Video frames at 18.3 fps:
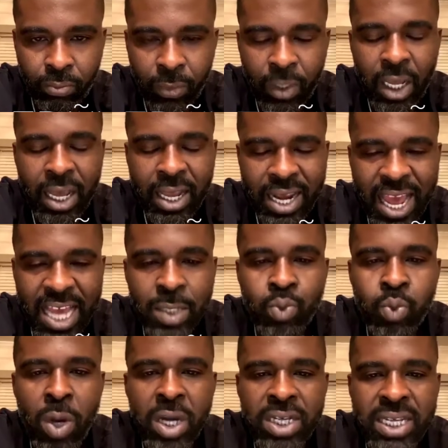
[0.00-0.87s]
And that's
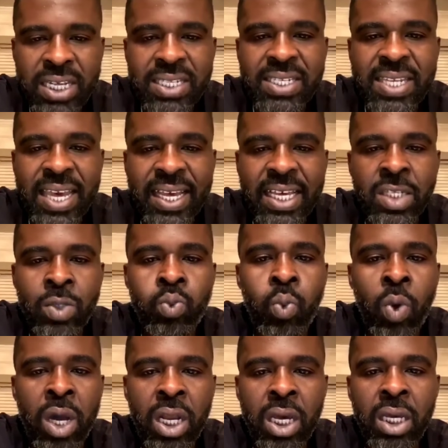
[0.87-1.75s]
what these niggas,
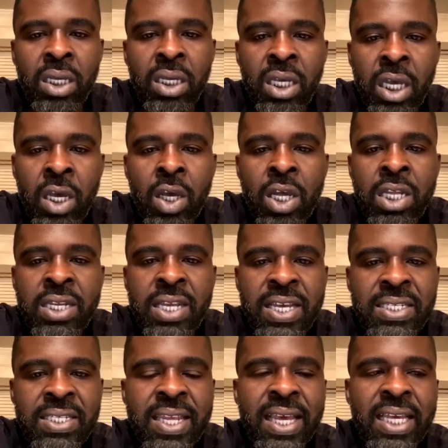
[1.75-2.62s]

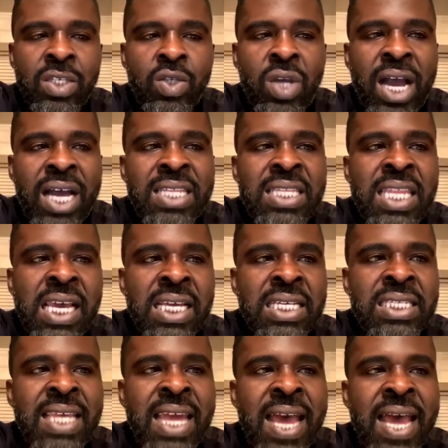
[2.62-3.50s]
you got
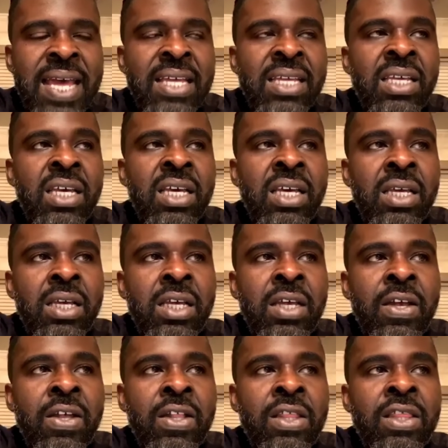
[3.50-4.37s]
niggas that
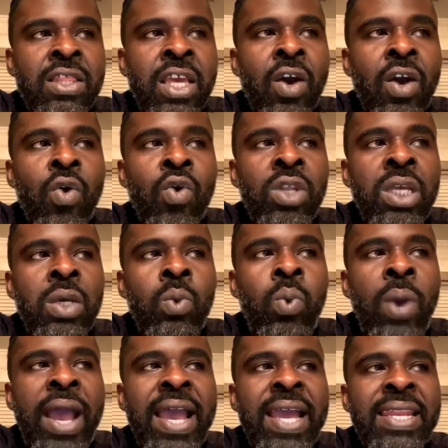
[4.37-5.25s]
the only
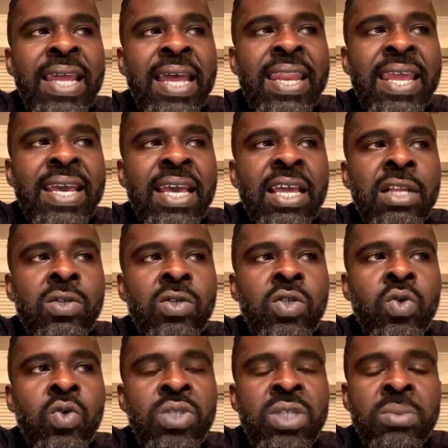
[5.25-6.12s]
way that they can
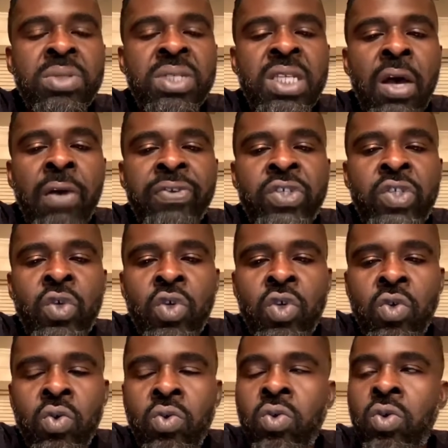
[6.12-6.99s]
introduce themselves to
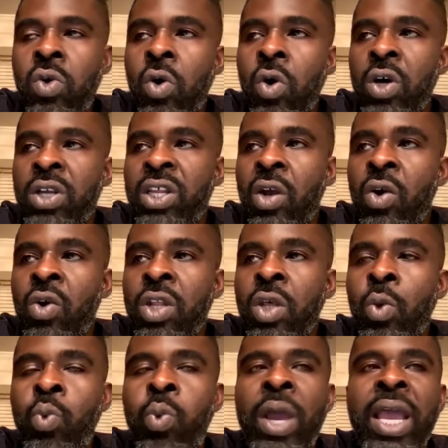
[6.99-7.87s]
you, or the only
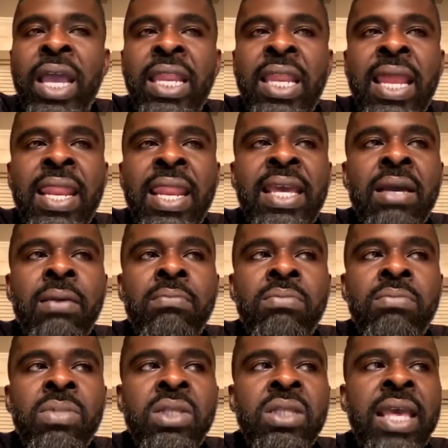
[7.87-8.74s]
way that they
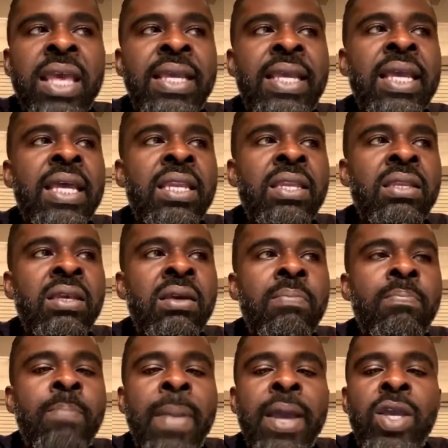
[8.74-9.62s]
can
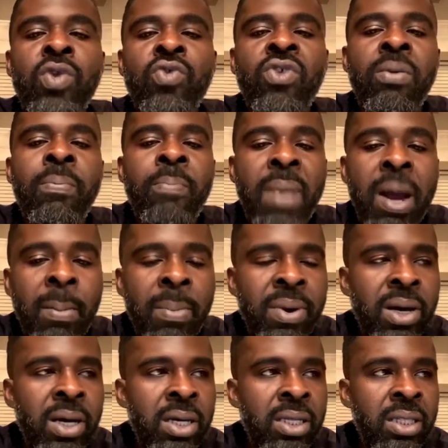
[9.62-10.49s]
make you
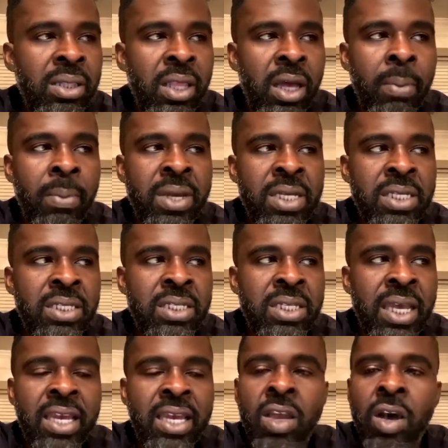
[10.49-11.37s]
remember them, is
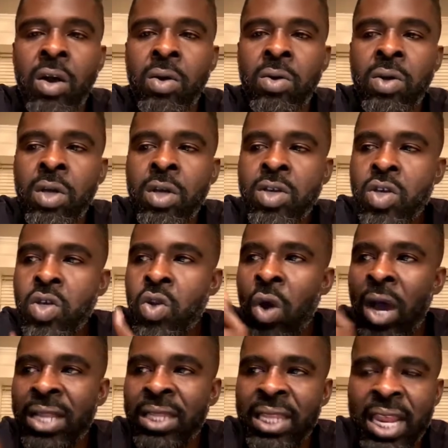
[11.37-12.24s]
saying, yo, you
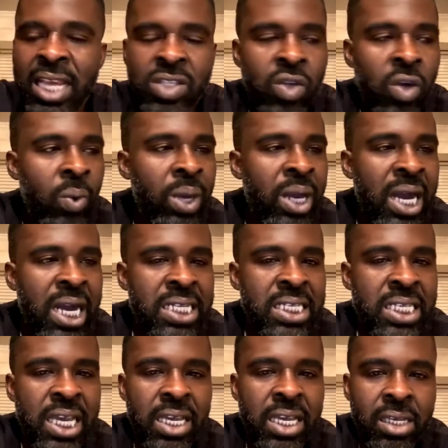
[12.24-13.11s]
know I did that song with
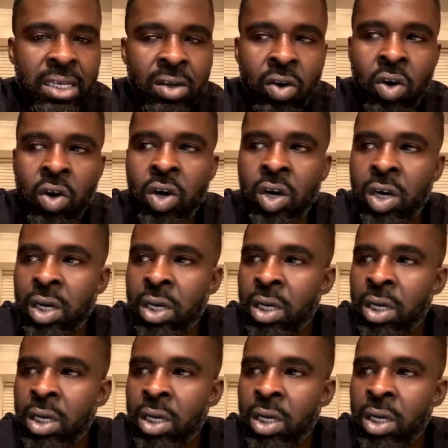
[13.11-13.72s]
Kanye, or